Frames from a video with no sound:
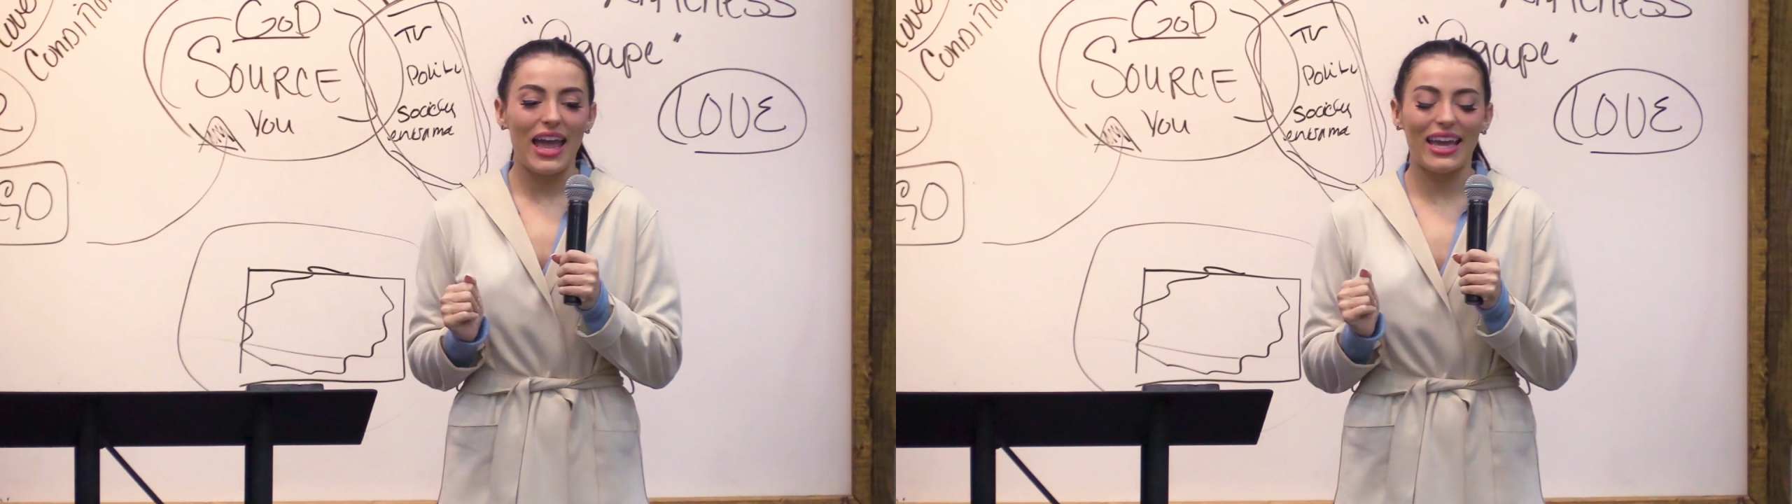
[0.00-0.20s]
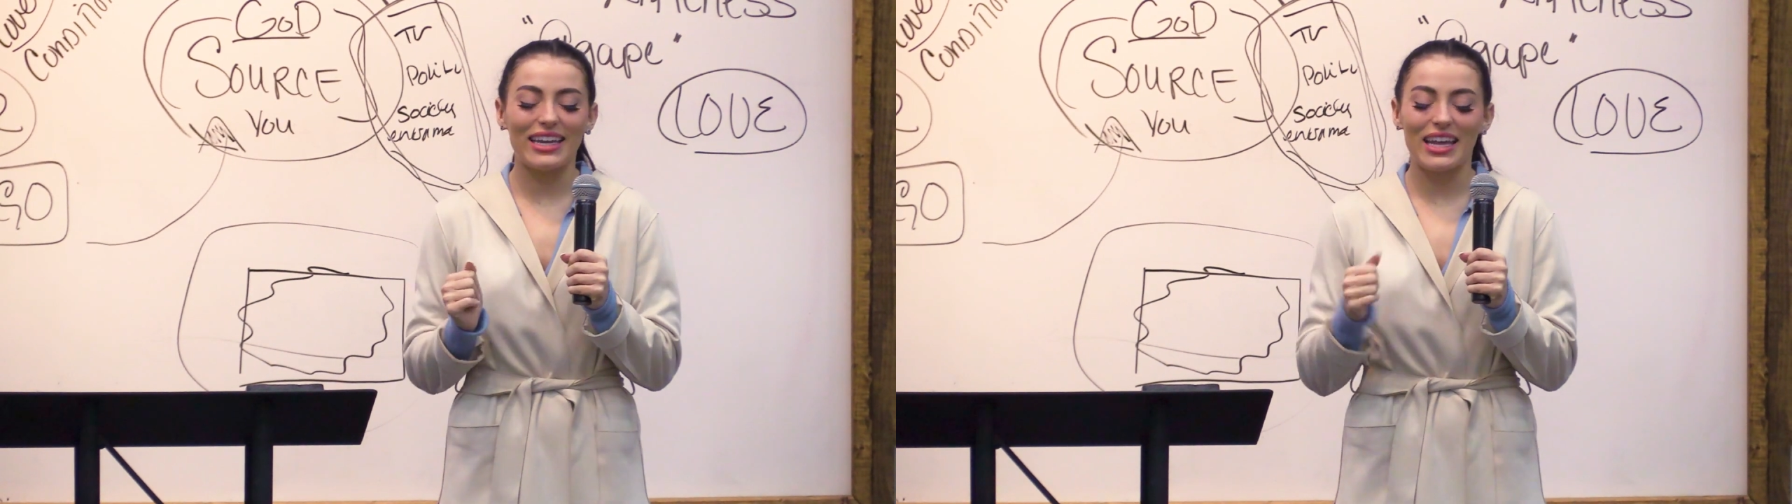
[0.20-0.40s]

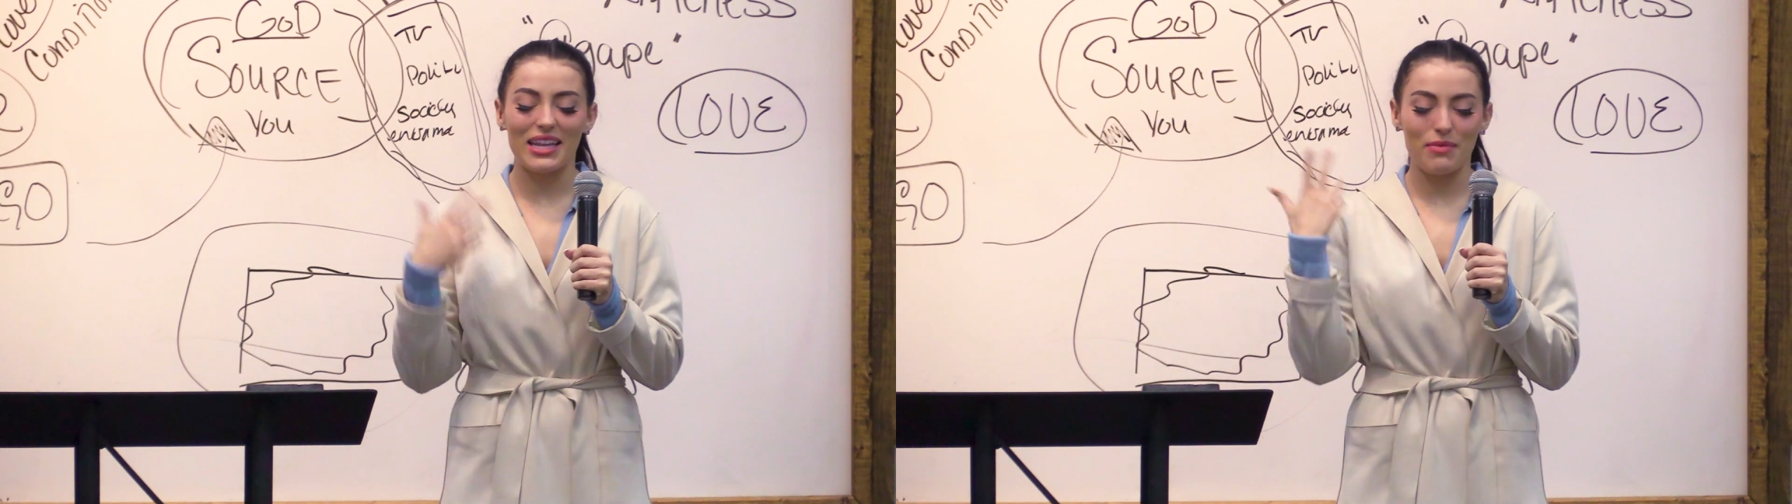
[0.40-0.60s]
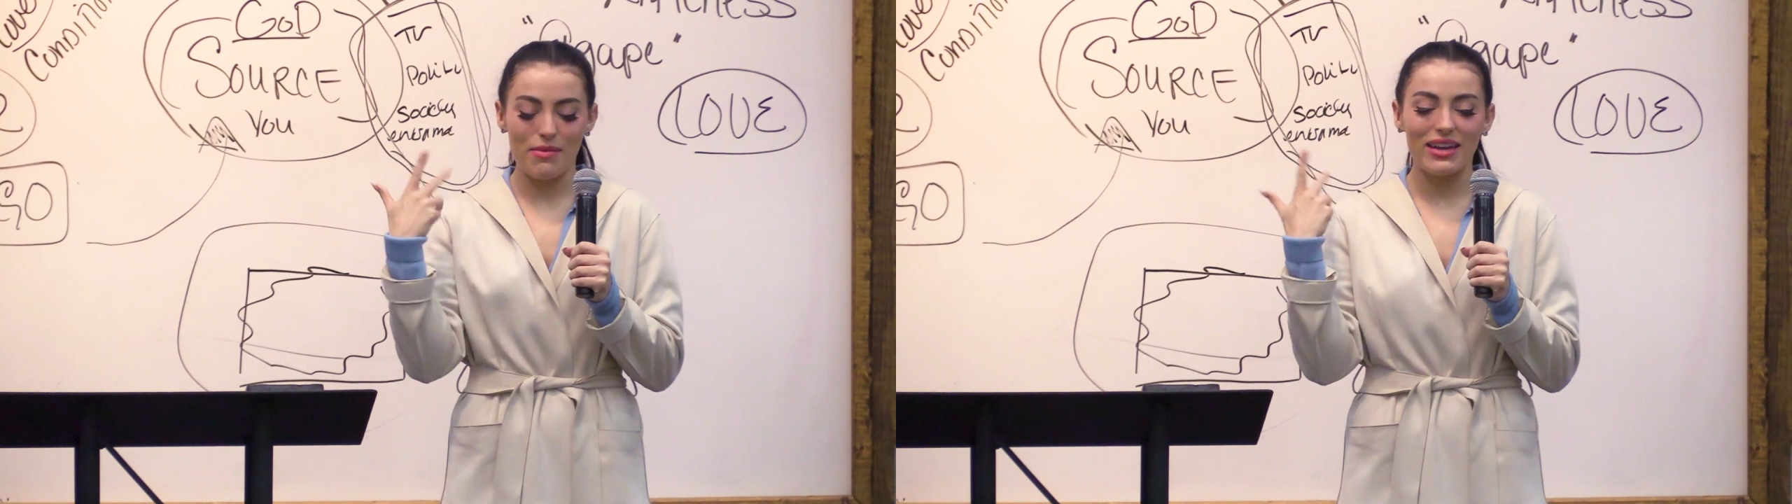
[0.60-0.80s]
and
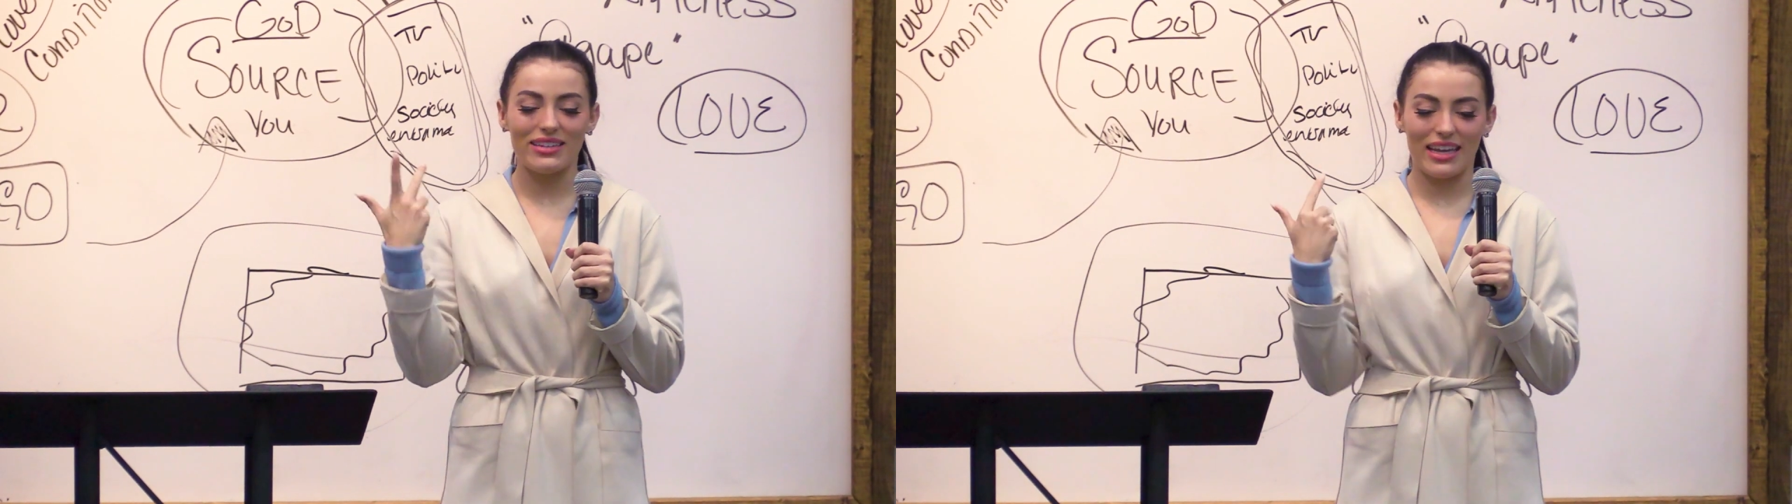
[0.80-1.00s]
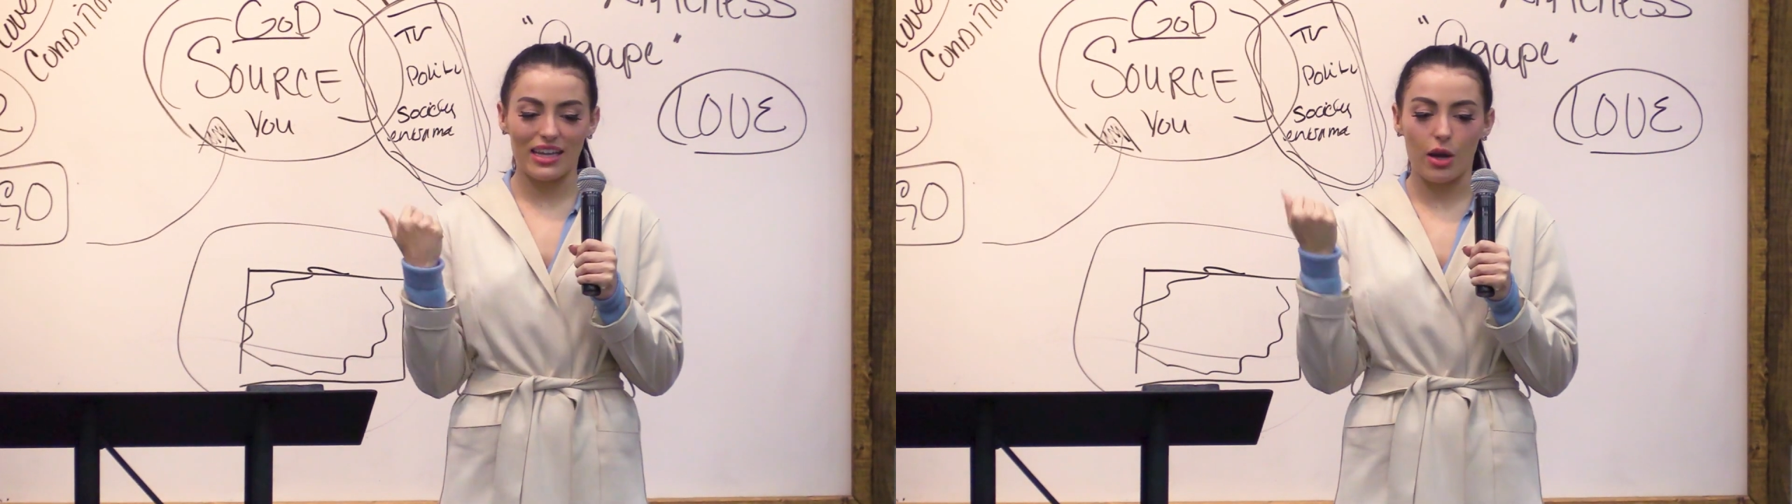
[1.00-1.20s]
in my
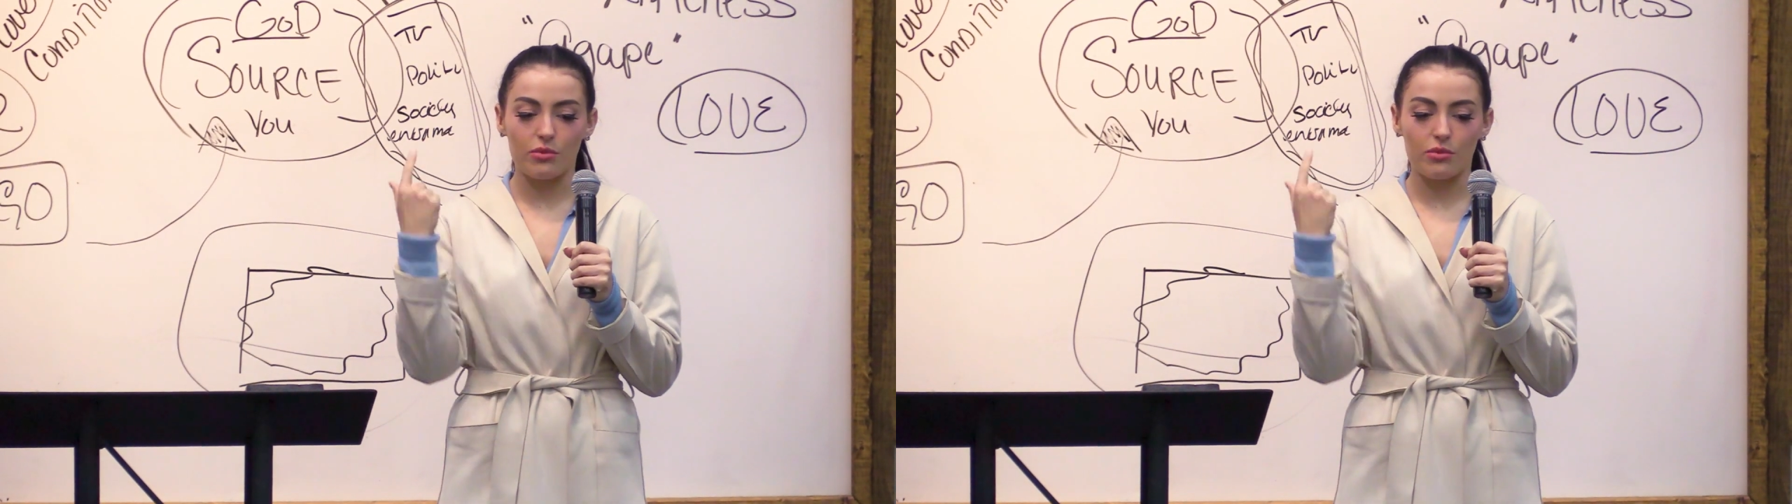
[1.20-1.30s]
meditation, you know,